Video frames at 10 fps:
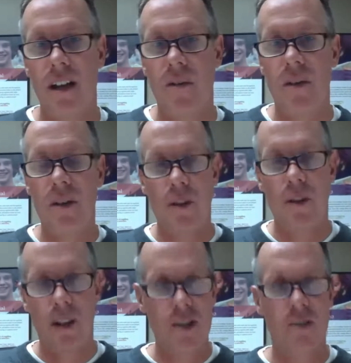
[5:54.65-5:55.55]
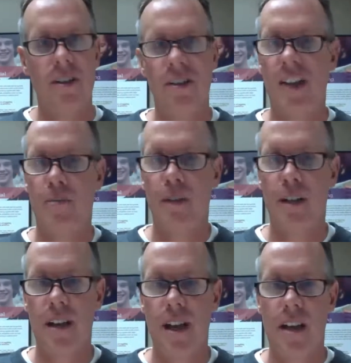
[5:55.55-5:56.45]
We do an initial
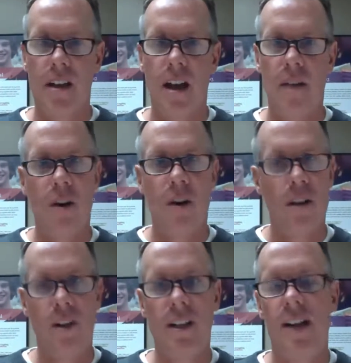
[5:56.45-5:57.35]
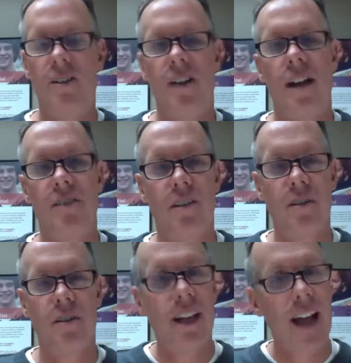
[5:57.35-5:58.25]
assessment called the Woodcock-Johnson
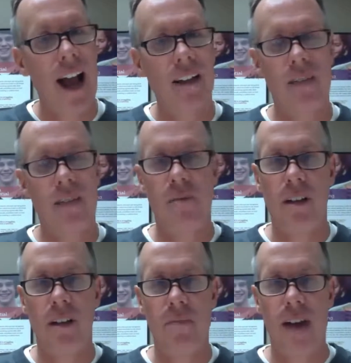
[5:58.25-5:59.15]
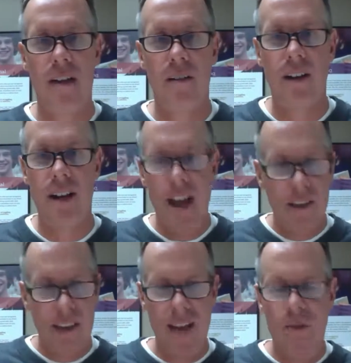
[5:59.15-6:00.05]
3 Cognitive Abilities Battery.
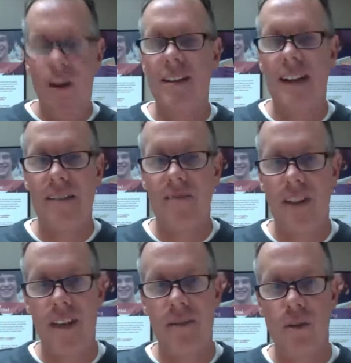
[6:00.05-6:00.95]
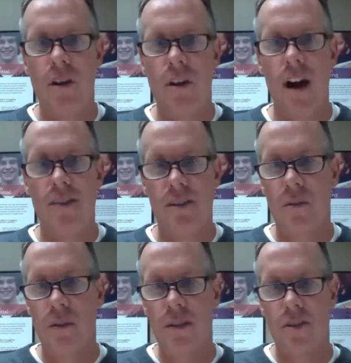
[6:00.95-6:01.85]
That will identify the root causes to
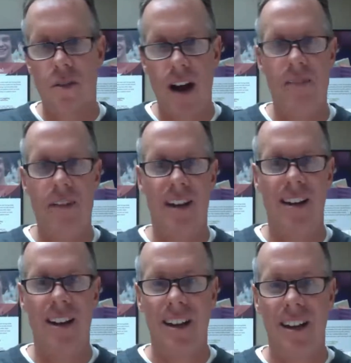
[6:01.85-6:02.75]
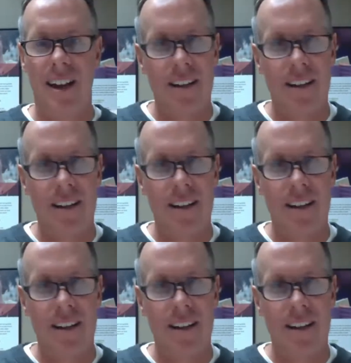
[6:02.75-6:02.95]
what's driving and